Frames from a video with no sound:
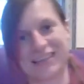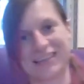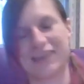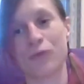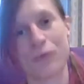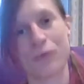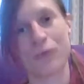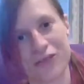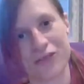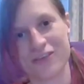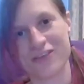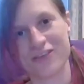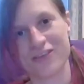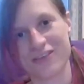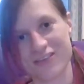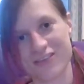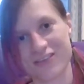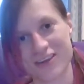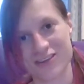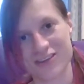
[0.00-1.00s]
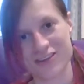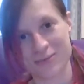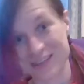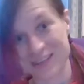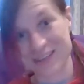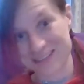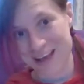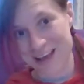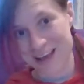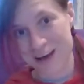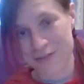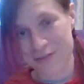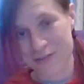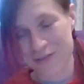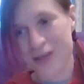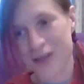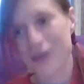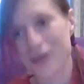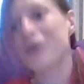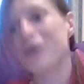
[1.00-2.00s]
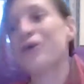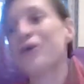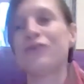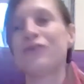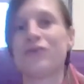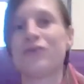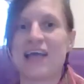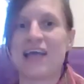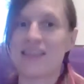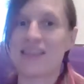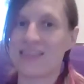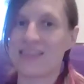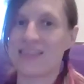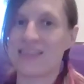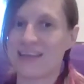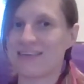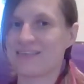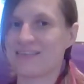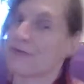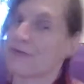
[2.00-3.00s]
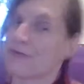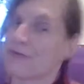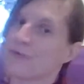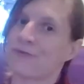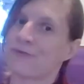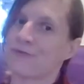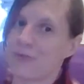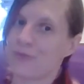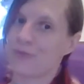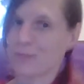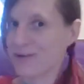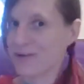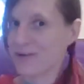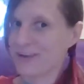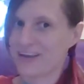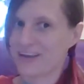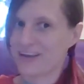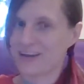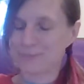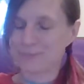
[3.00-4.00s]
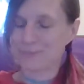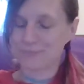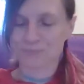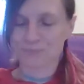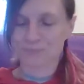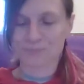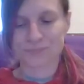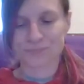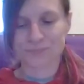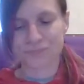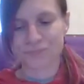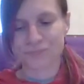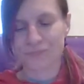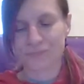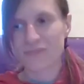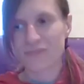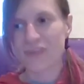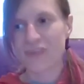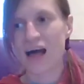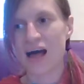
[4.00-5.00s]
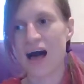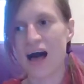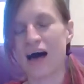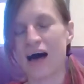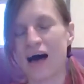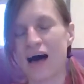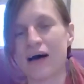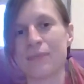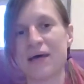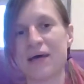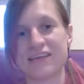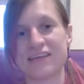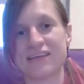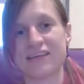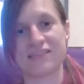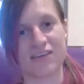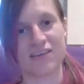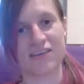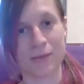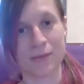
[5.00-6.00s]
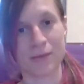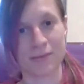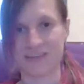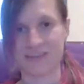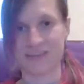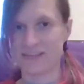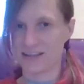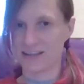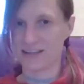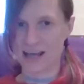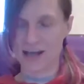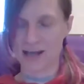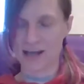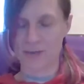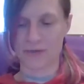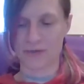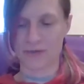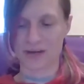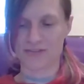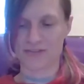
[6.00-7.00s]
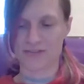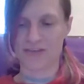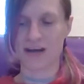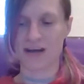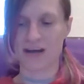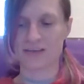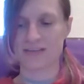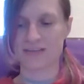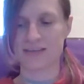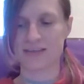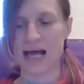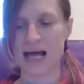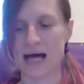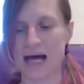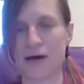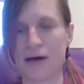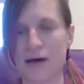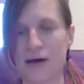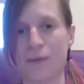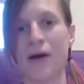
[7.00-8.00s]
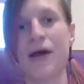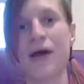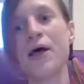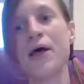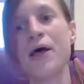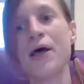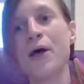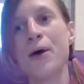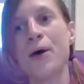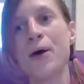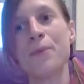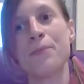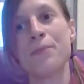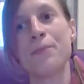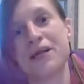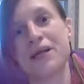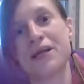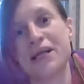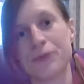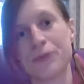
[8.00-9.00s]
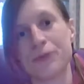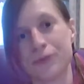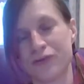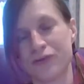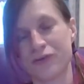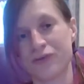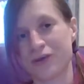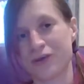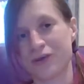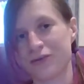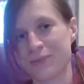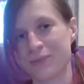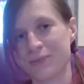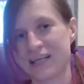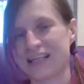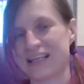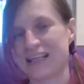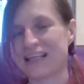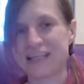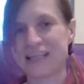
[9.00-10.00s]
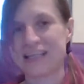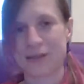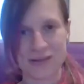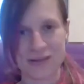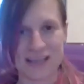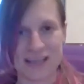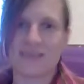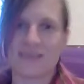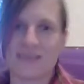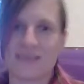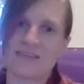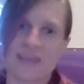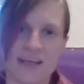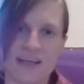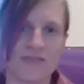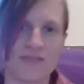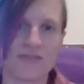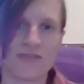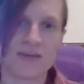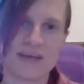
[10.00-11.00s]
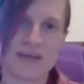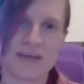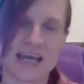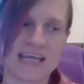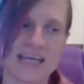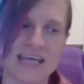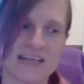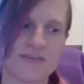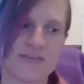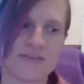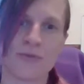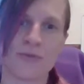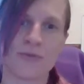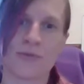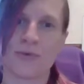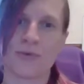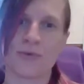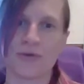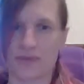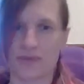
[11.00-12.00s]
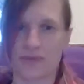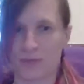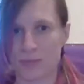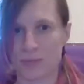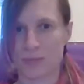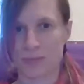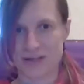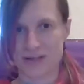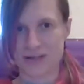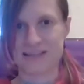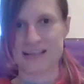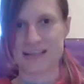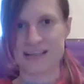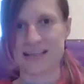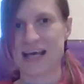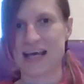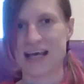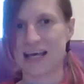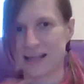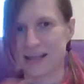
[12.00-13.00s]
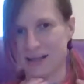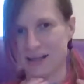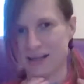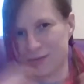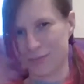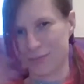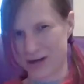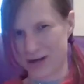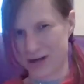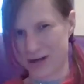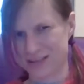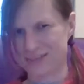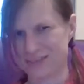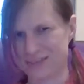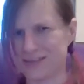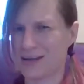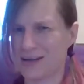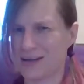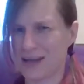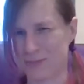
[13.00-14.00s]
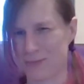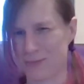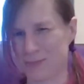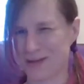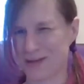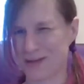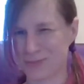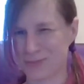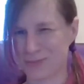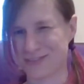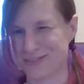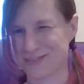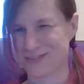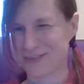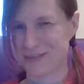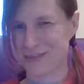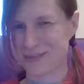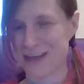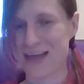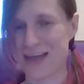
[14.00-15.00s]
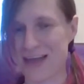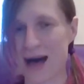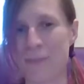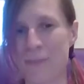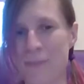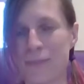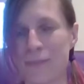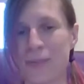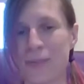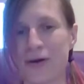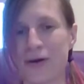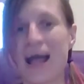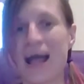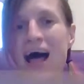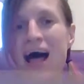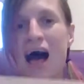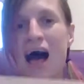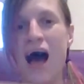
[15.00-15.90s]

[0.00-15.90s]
authors such as myself to get things out onto the market and self-publish and whatever else. But it also does mean that, you know, it does take a few days for the book to be printed and pressed and made up and stuff like that. But